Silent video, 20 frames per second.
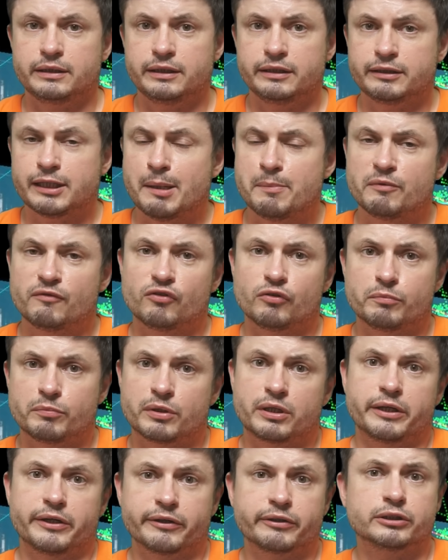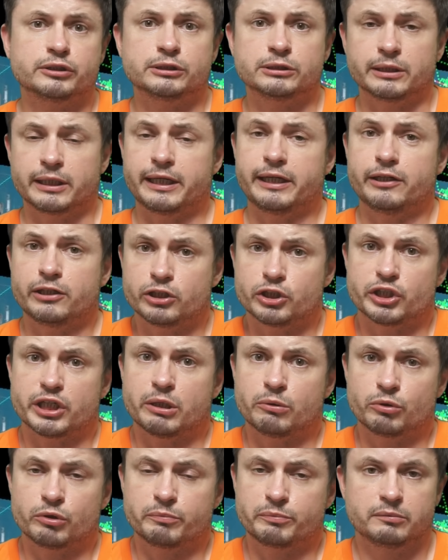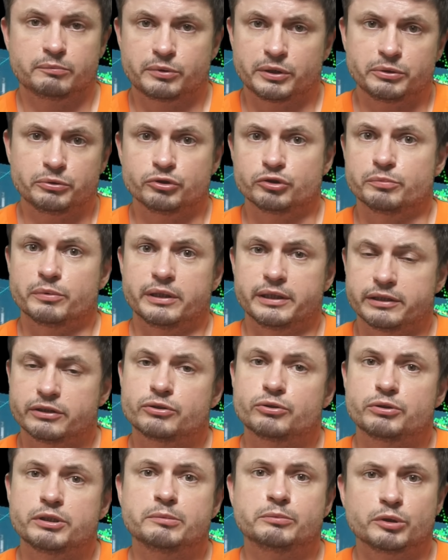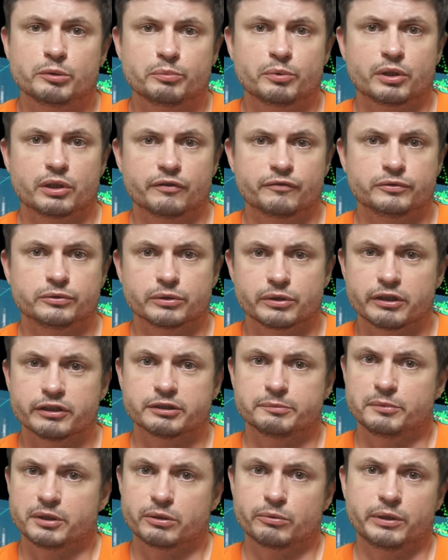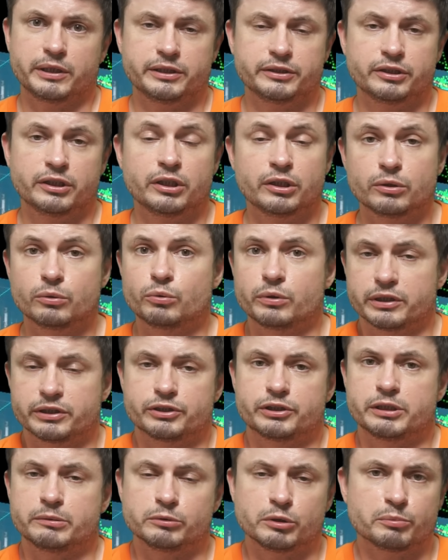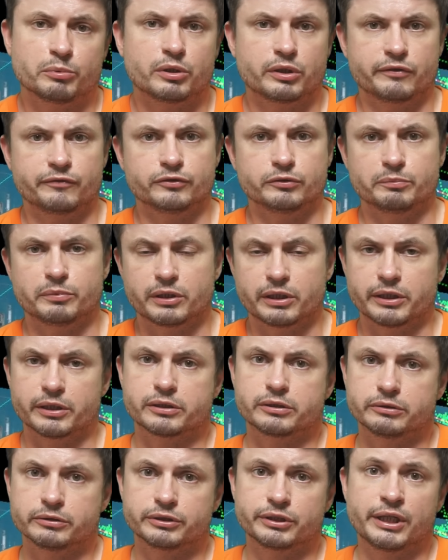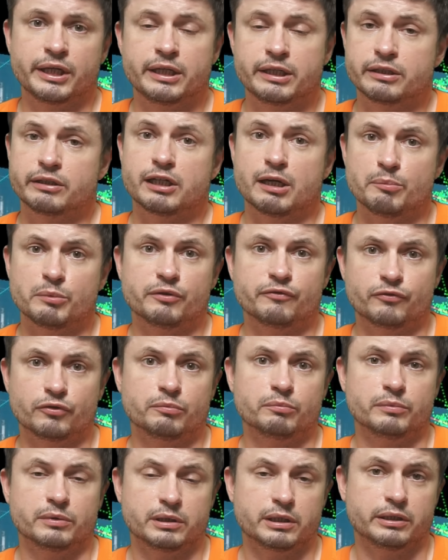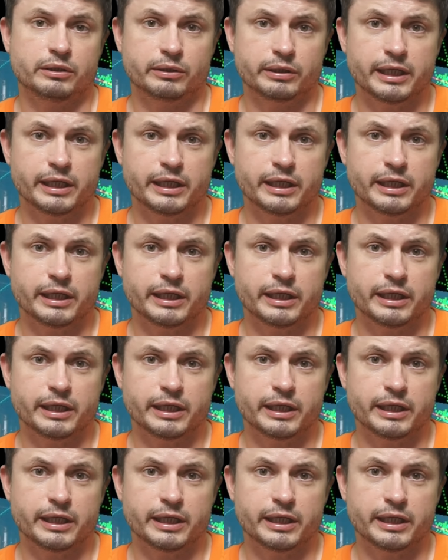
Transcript: A type of a particle air shower produced by extremely powerful cosmic rays or extremely powerful particles coming from other